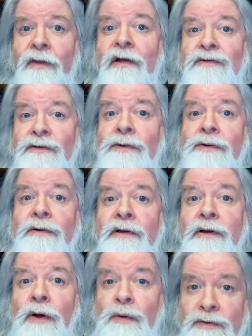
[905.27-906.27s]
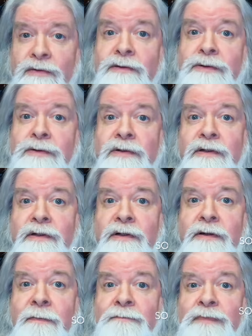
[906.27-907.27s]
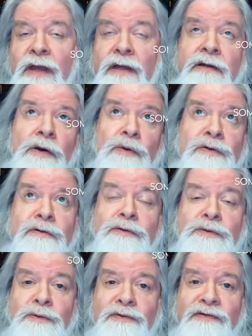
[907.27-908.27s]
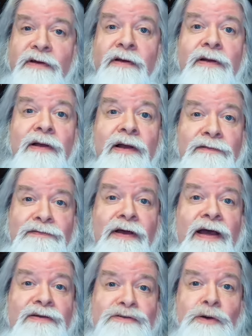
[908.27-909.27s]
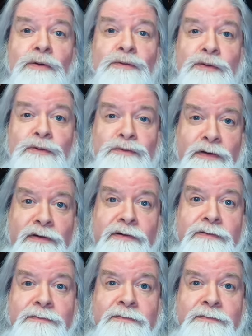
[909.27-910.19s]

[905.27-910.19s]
So, Otiluke, And Otiluke was a, a fat, jovial fellow.